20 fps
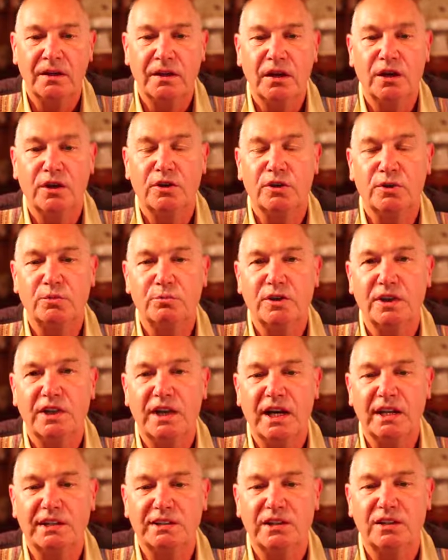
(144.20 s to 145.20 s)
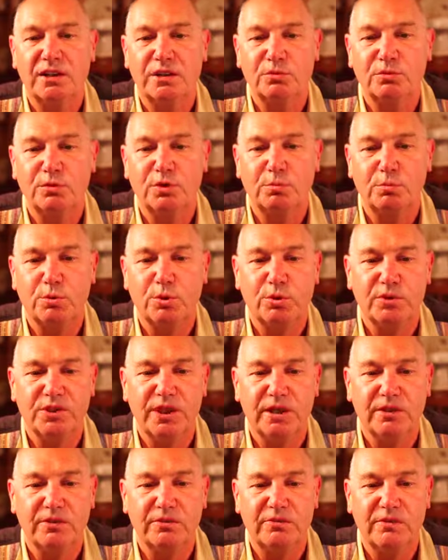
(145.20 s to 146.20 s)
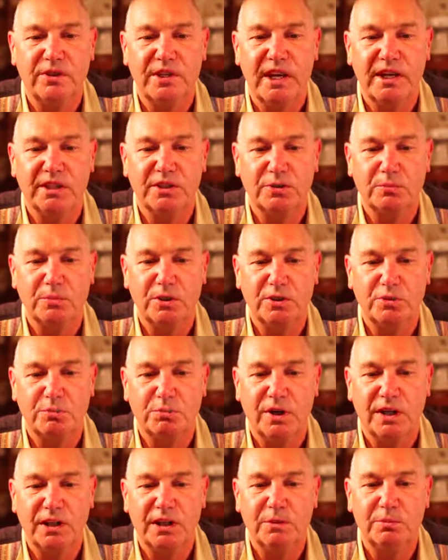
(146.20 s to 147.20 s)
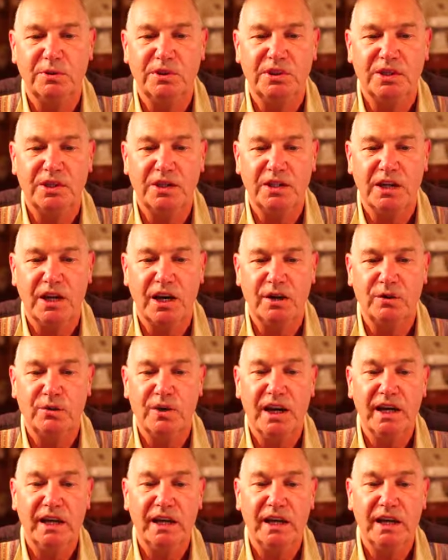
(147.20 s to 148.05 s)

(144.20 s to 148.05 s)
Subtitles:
A Cymric catalogue was brought out for the exhibition by Liberty & Co